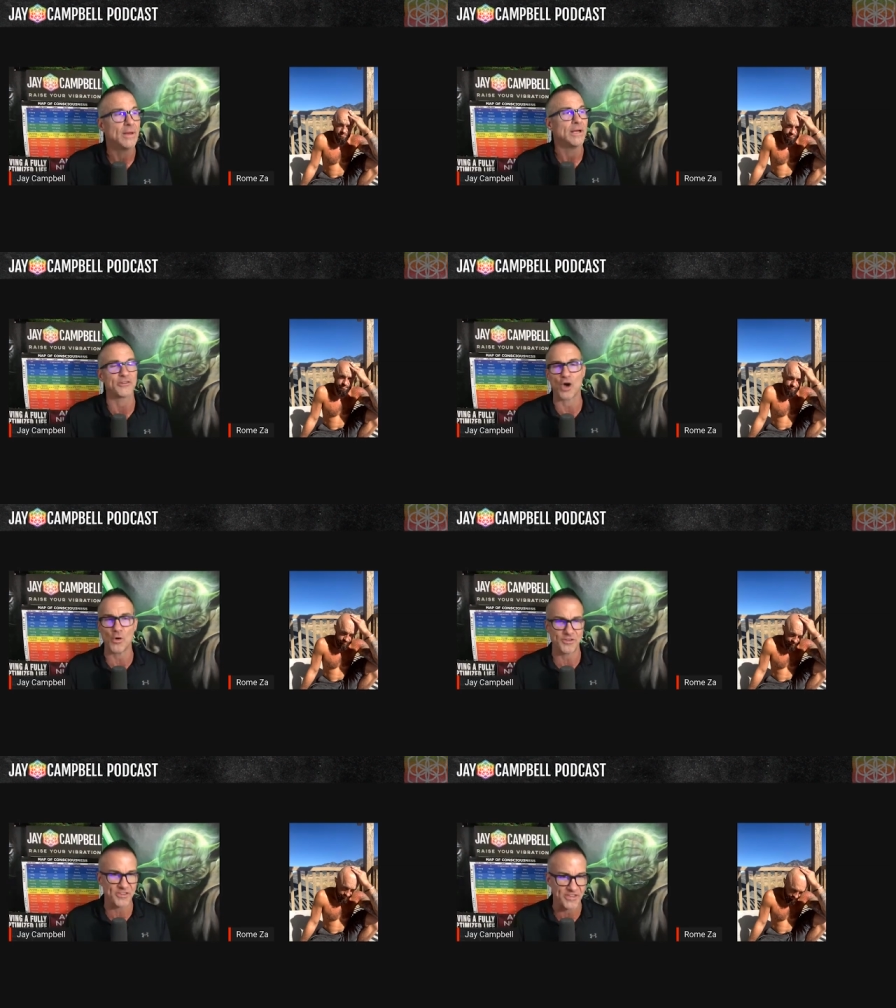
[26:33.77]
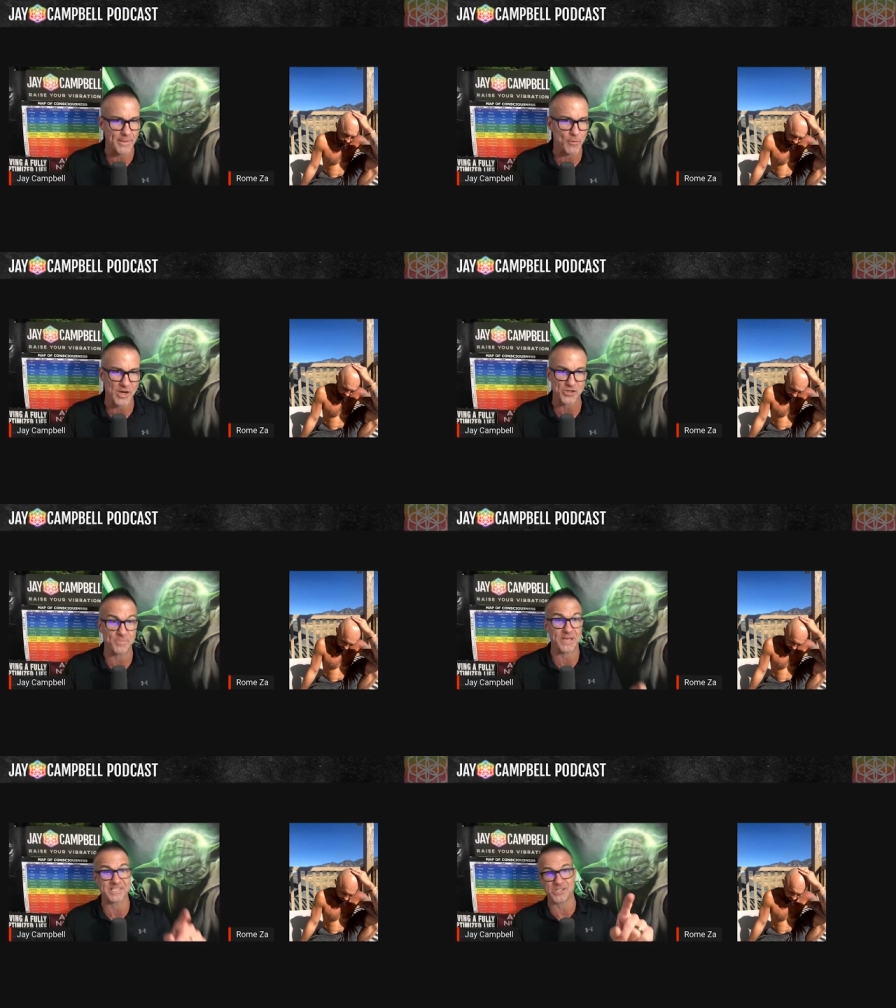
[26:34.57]
It's always the same question
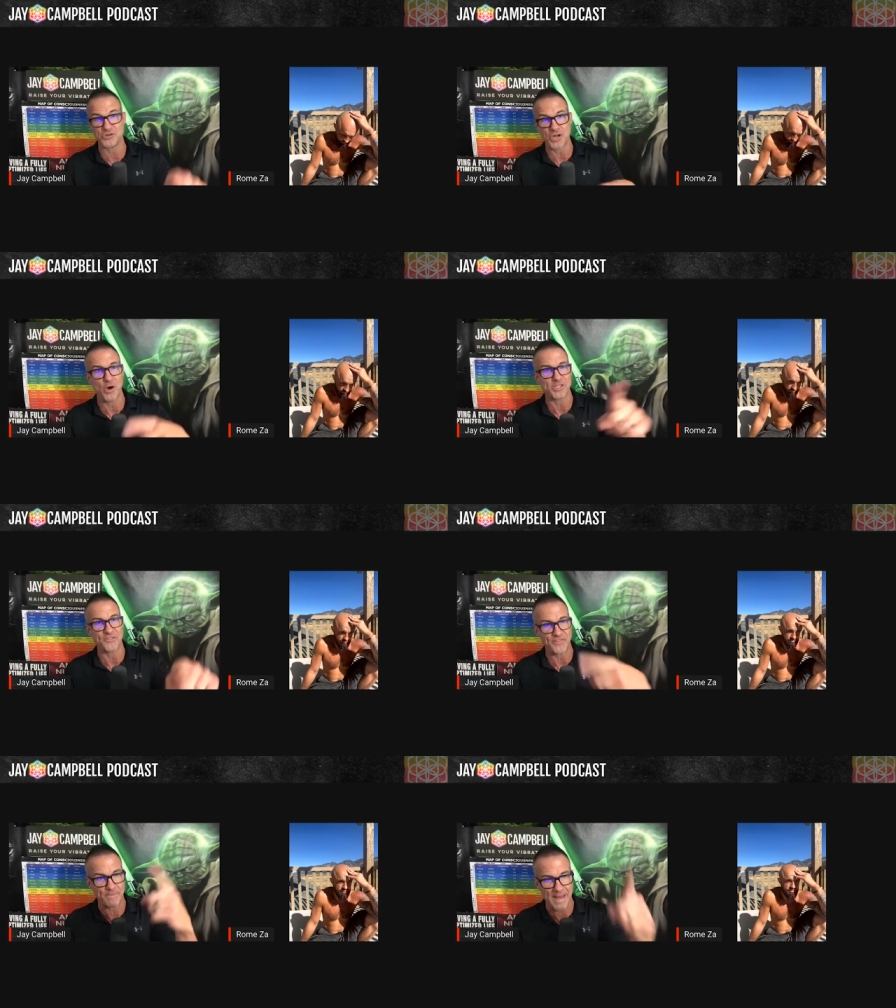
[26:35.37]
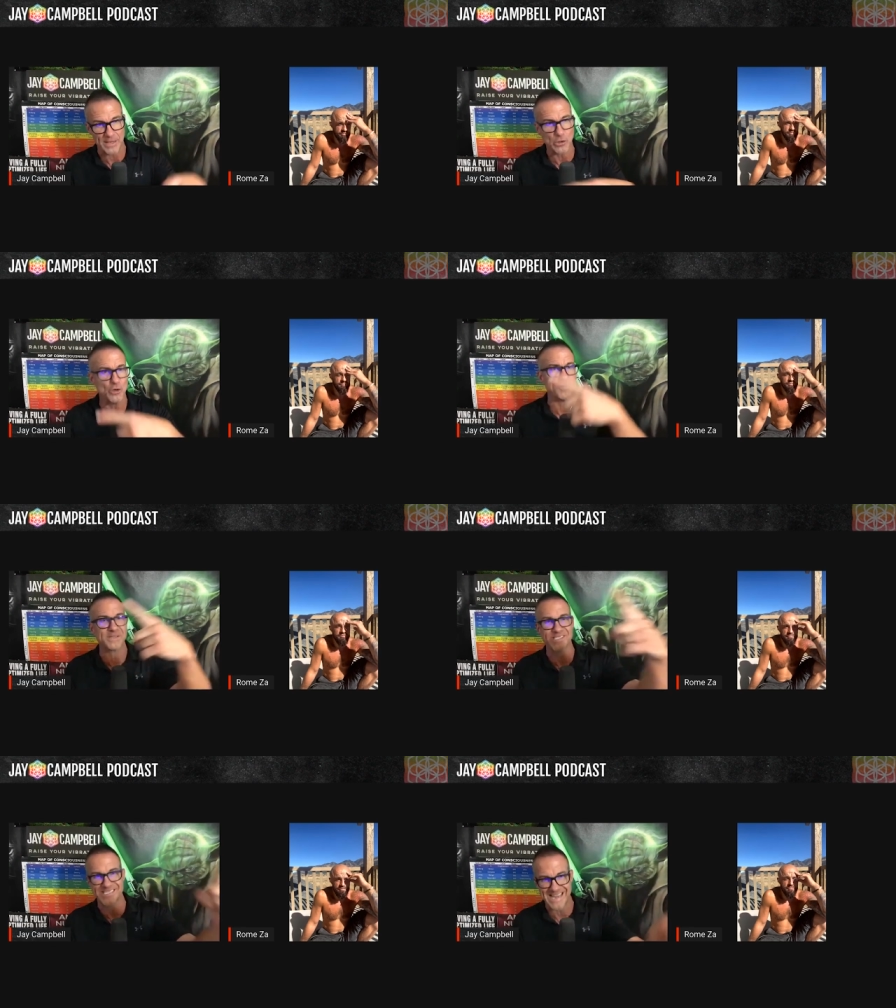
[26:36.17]
because as you know, it's a feedback loop.
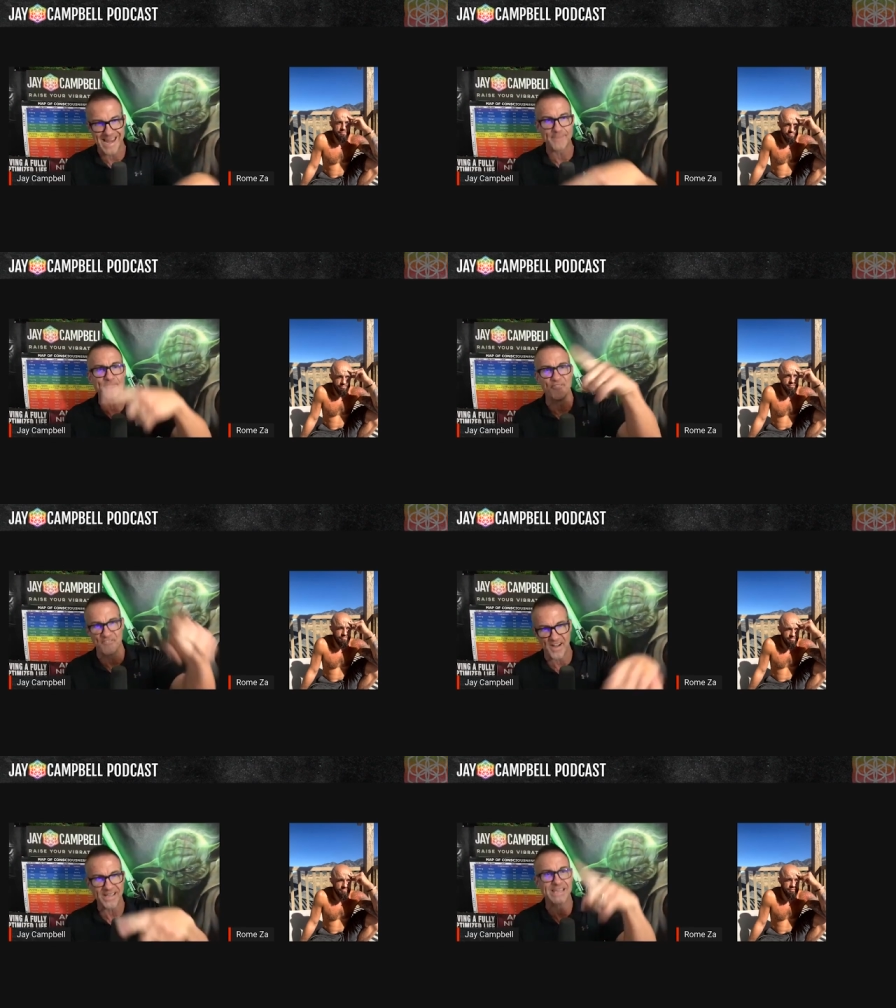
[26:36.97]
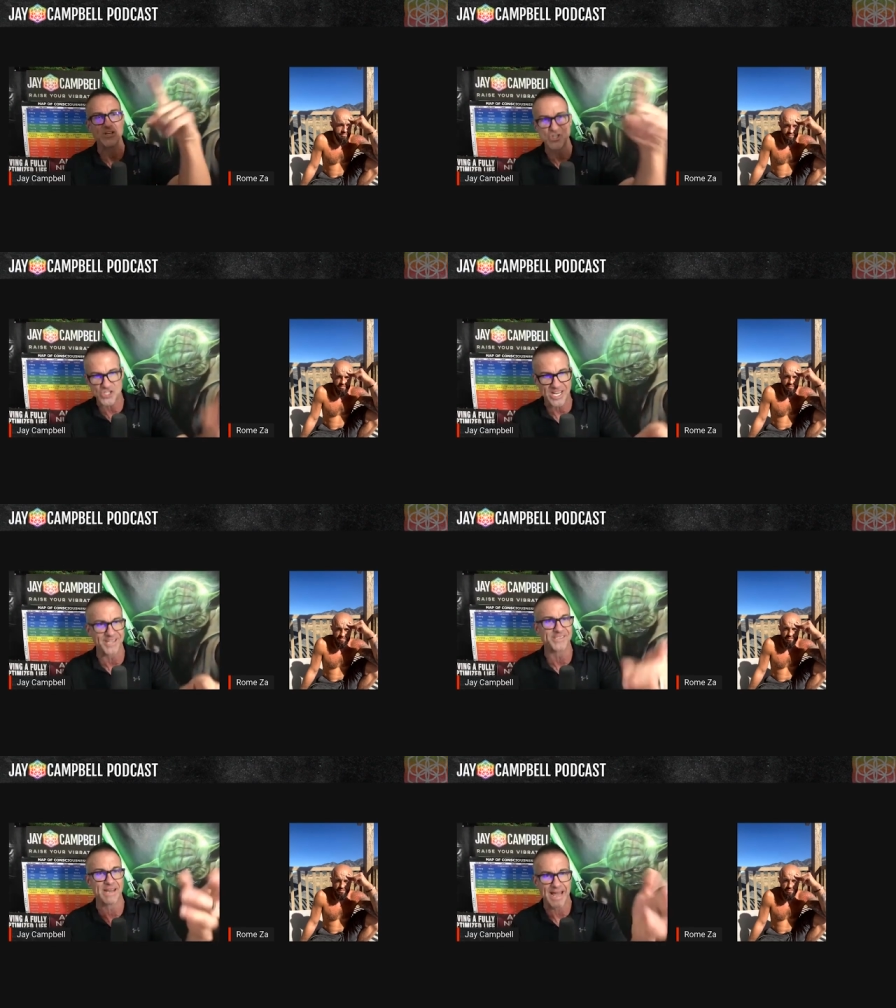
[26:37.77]
It's the same fucking shit.
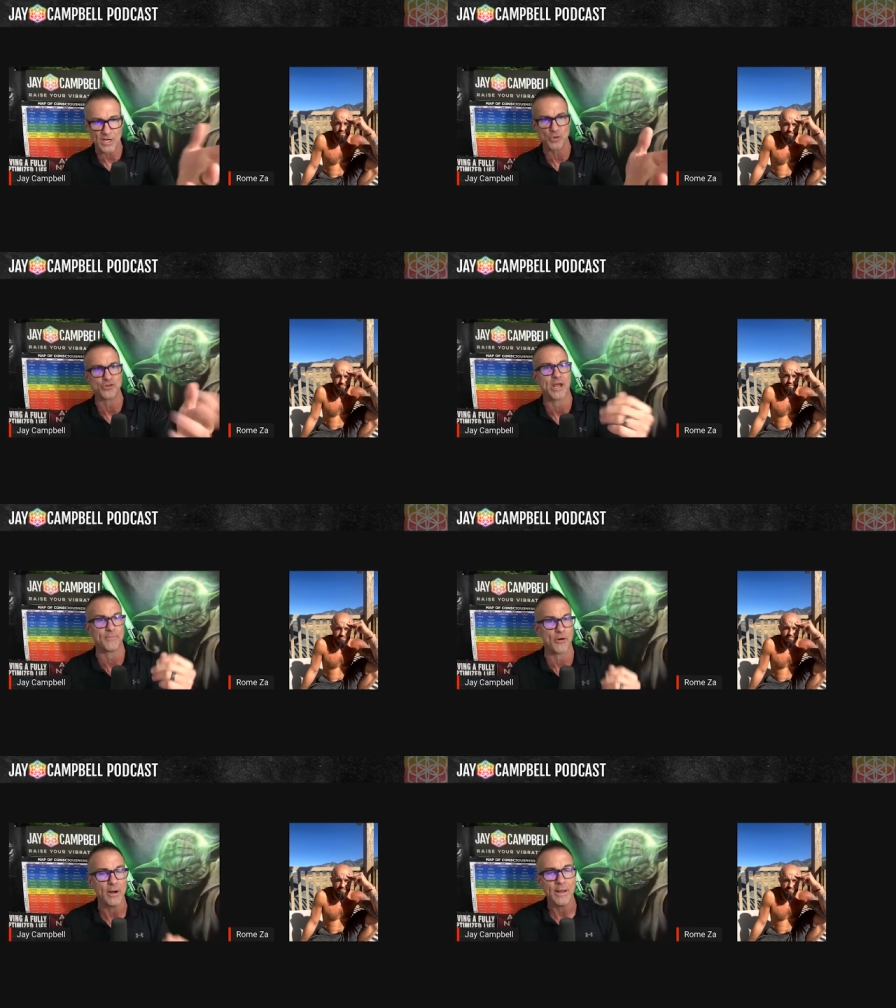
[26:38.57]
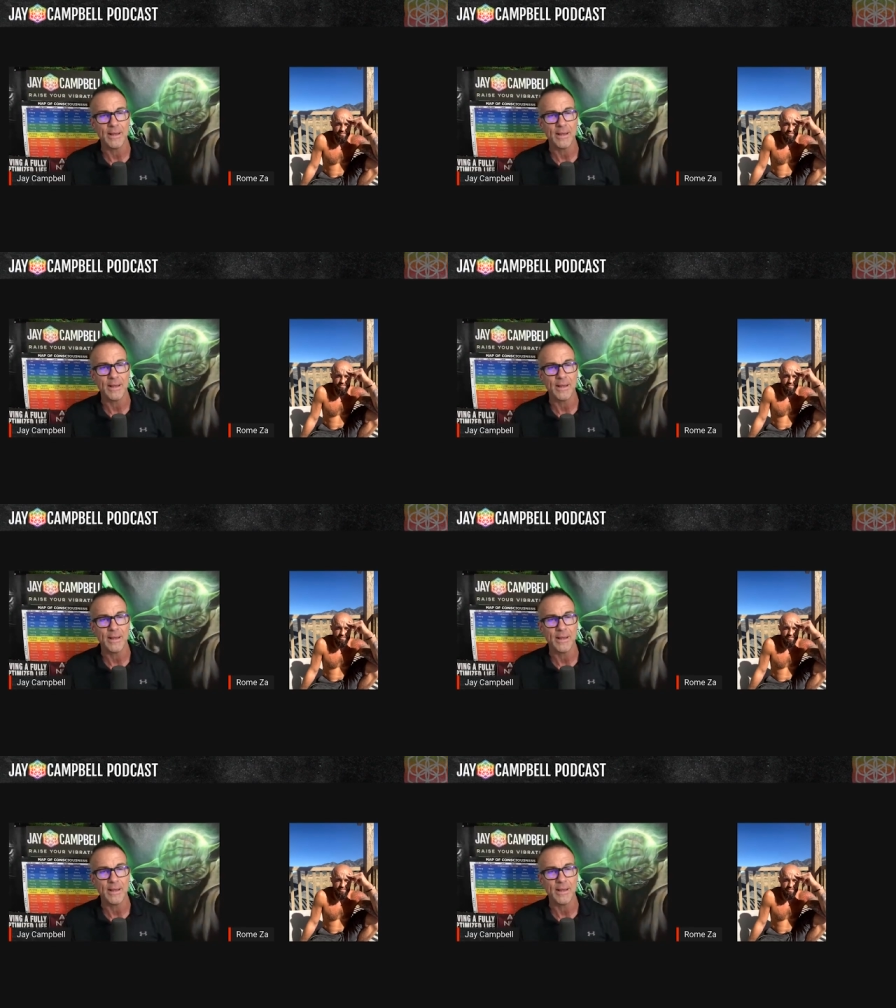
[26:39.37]
It's an echo chamber.